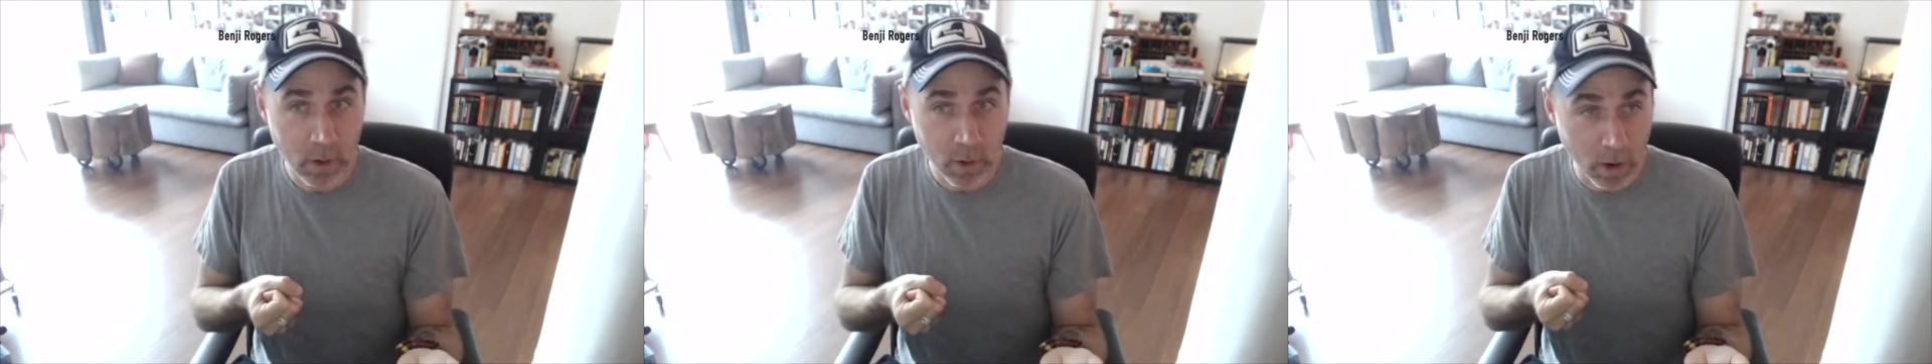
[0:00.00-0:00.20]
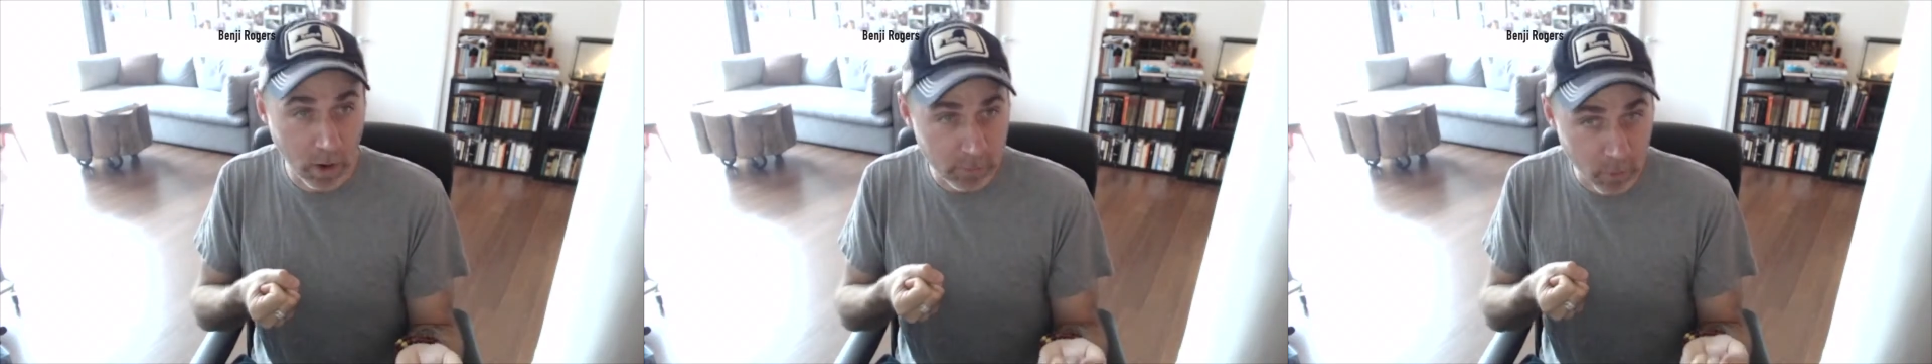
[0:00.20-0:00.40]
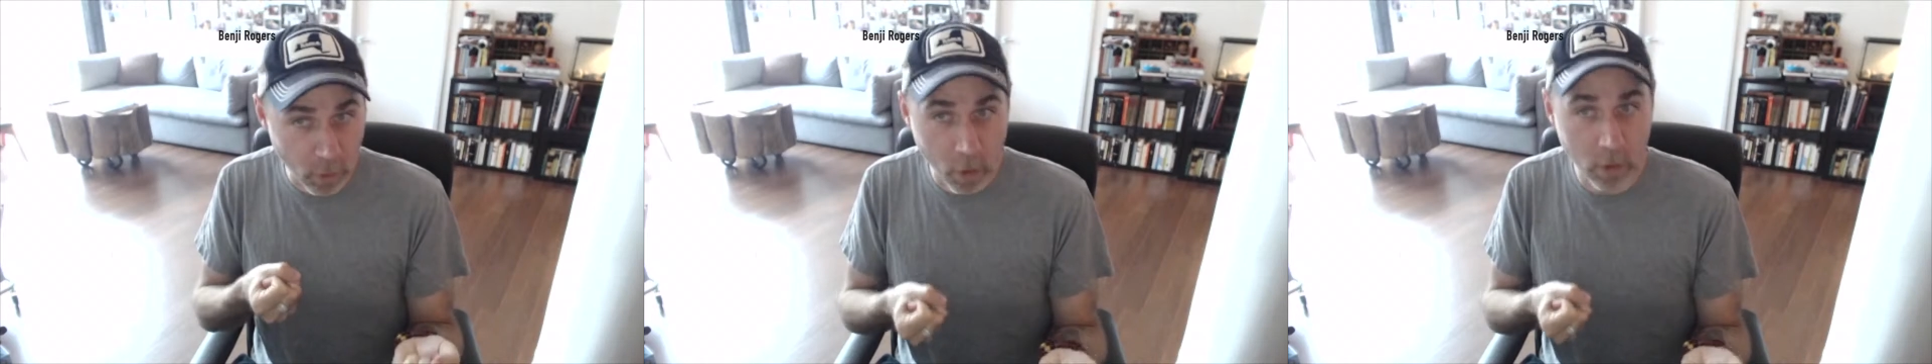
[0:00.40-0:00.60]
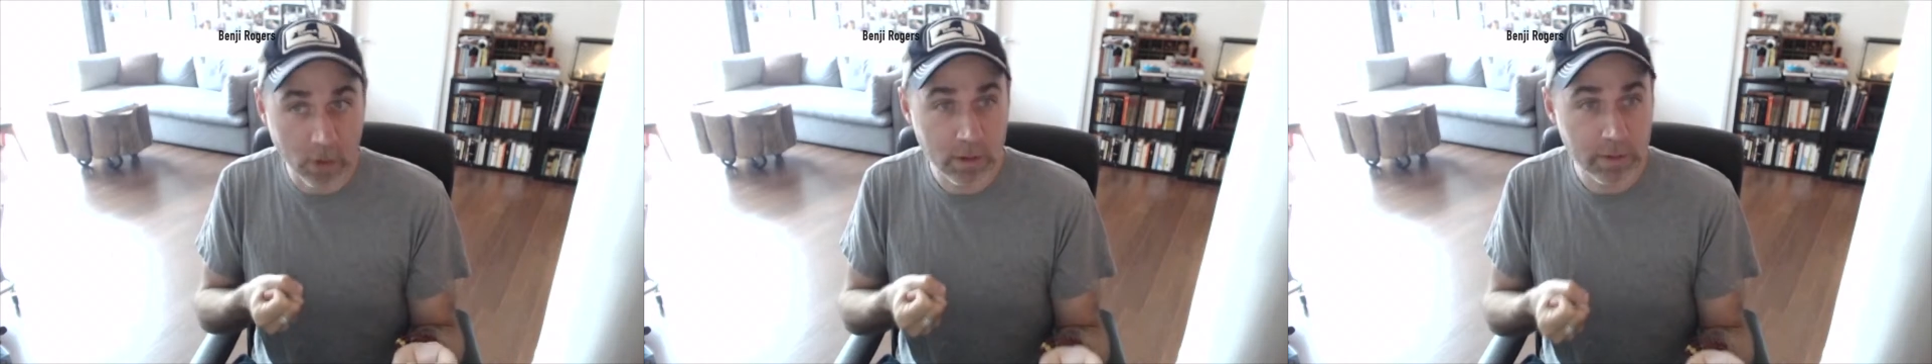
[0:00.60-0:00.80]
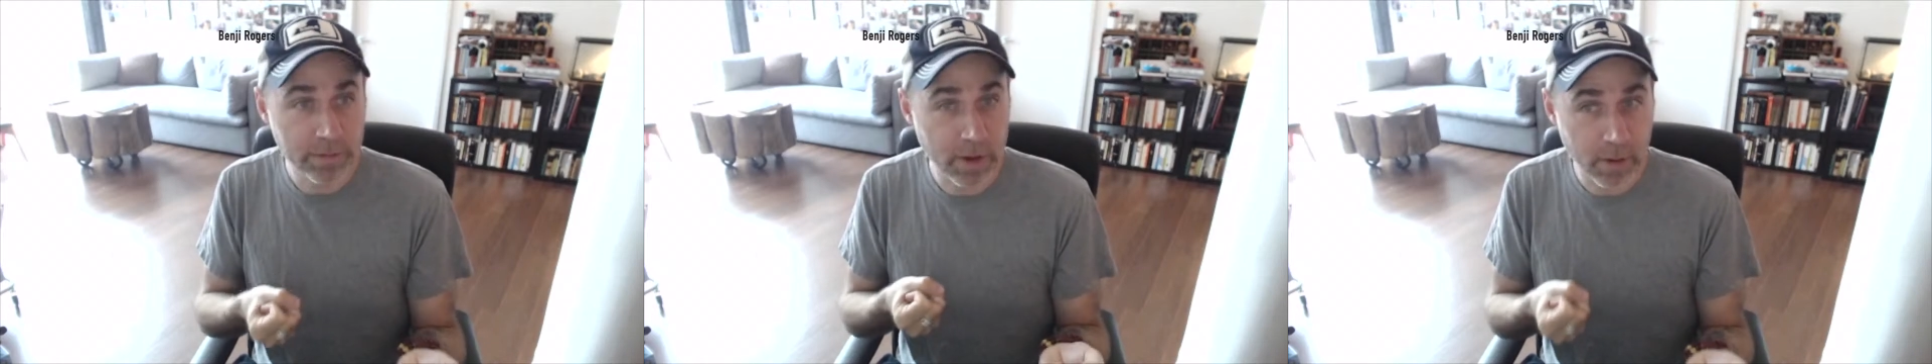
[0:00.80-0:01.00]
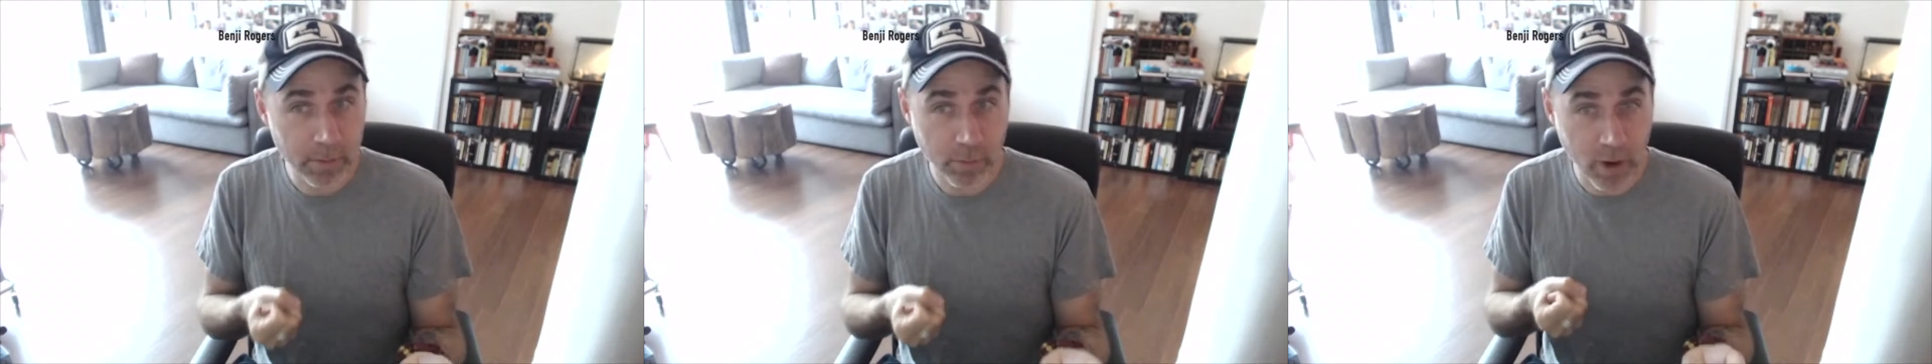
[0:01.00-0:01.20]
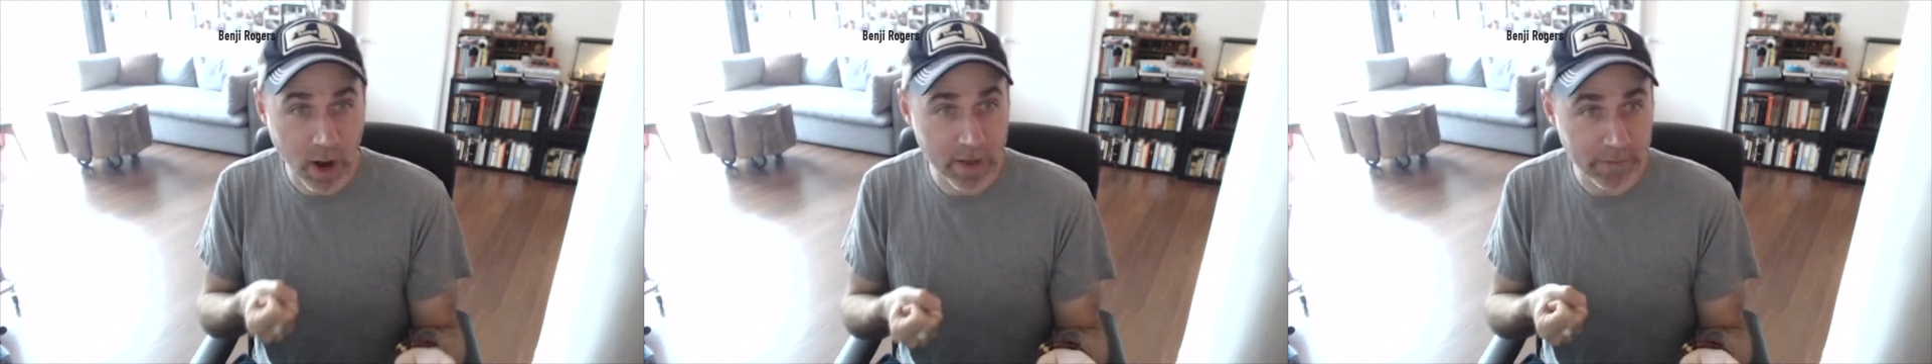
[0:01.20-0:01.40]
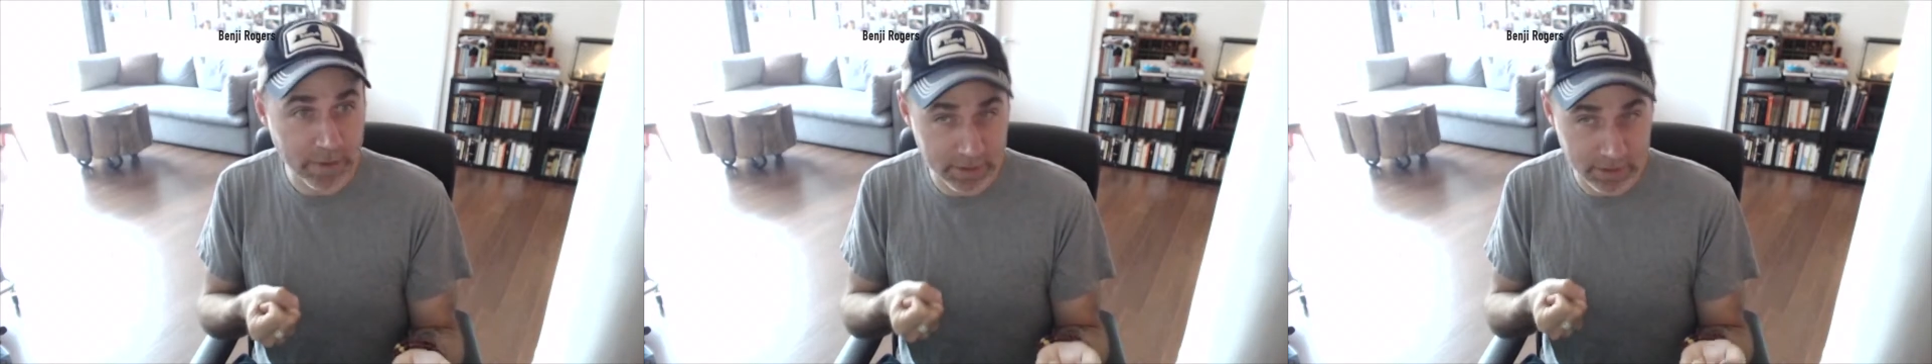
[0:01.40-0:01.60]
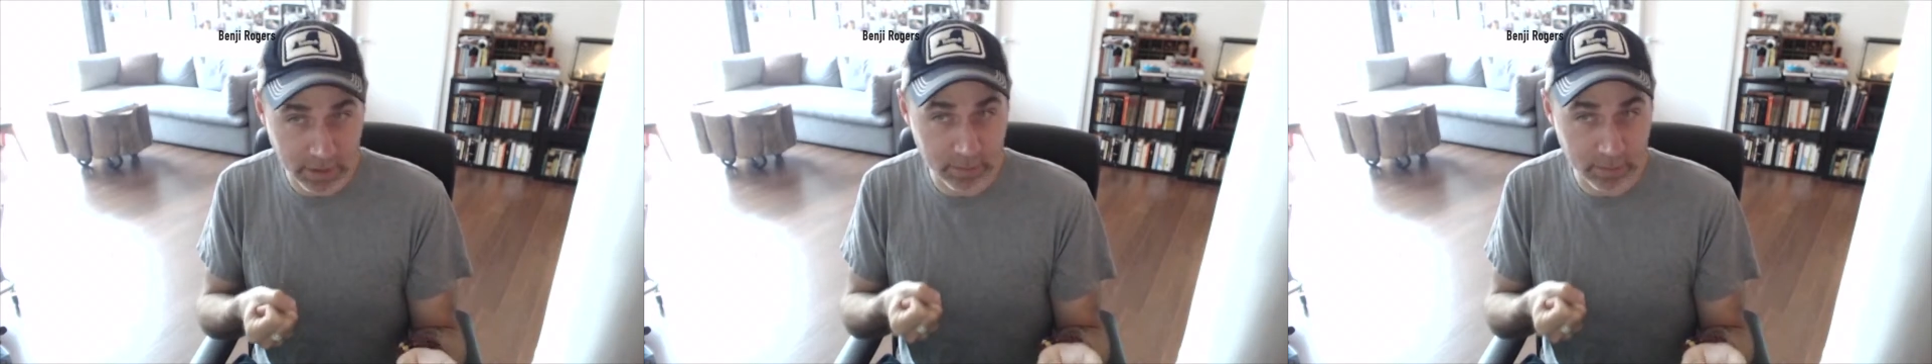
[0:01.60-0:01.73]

of all of their private